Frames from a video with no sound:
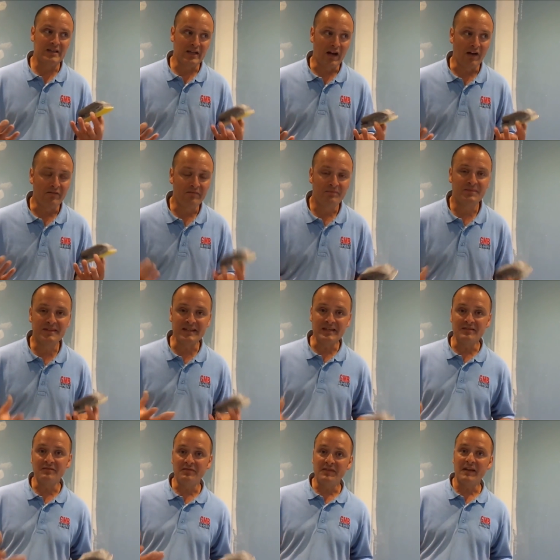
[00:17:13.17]
I
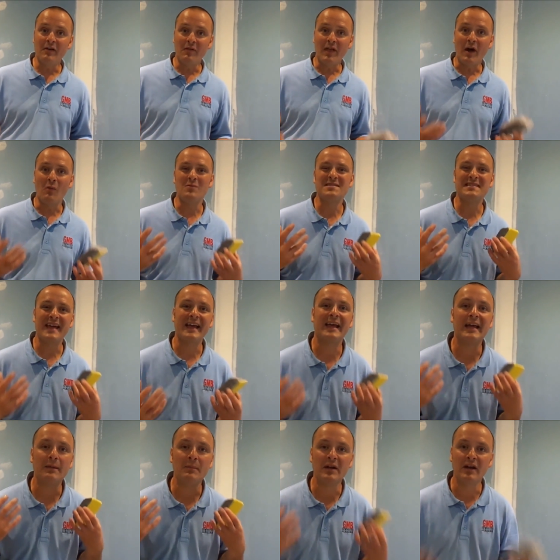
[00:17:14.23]
didn't feel that I was
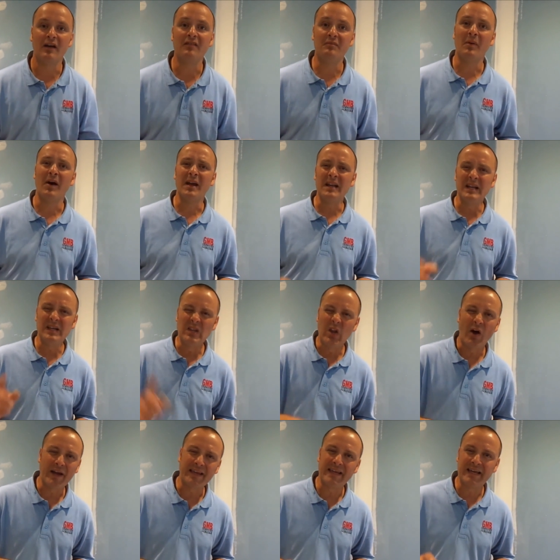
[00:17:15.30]
thanking him enough by
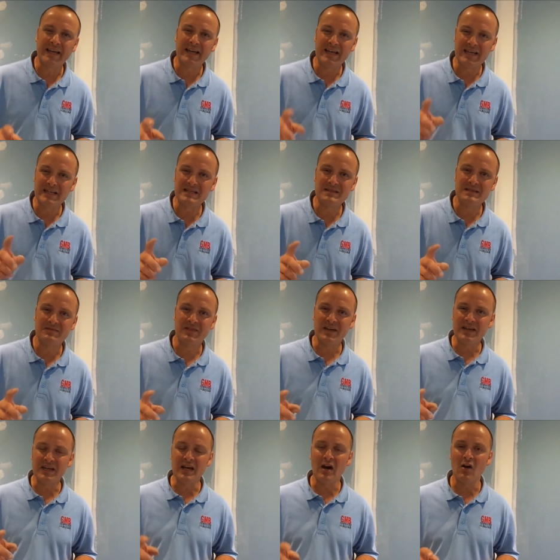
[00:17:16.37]
liking his
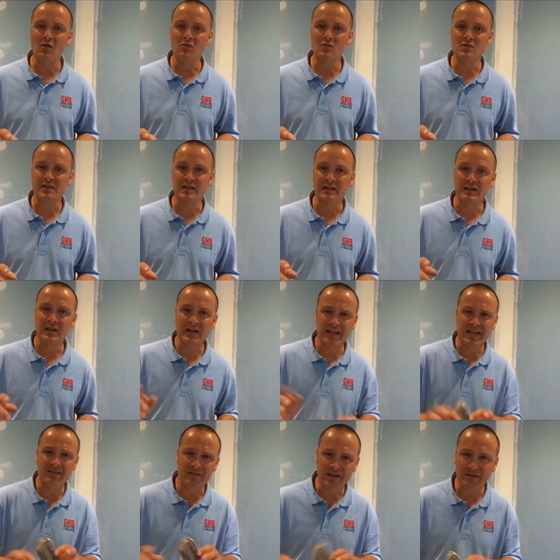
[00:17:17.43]
videos and
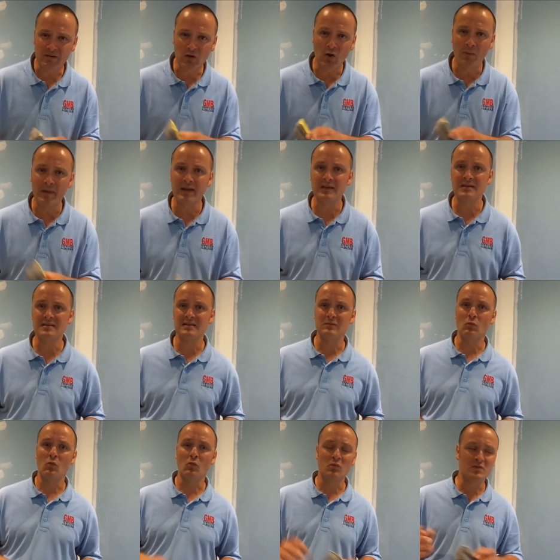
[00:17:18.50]
leaving him comments
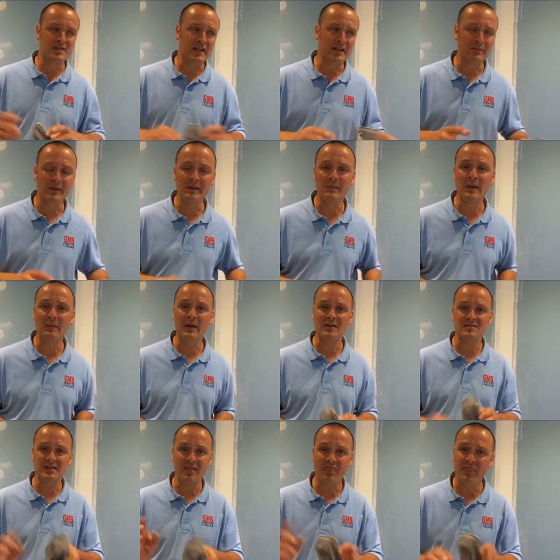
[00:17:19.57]
and sending me an
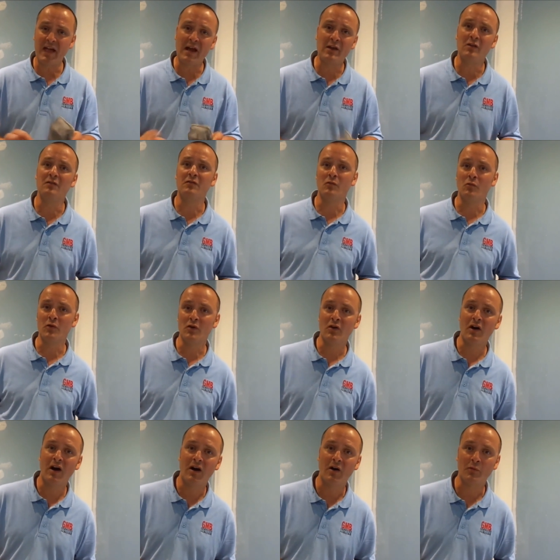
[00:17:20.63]
email saying thank you for all
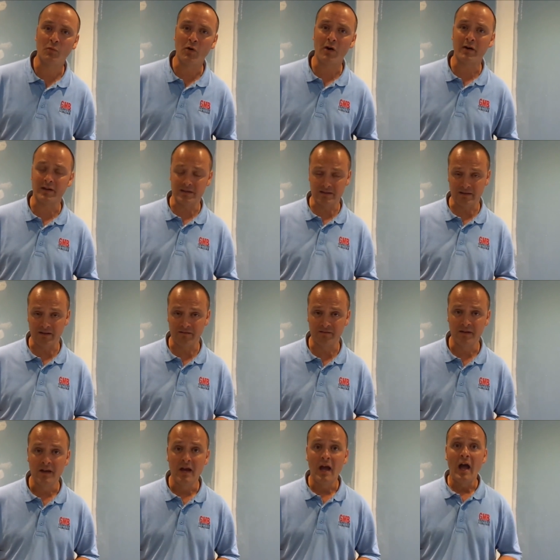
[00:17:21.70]
your hard work and stuff.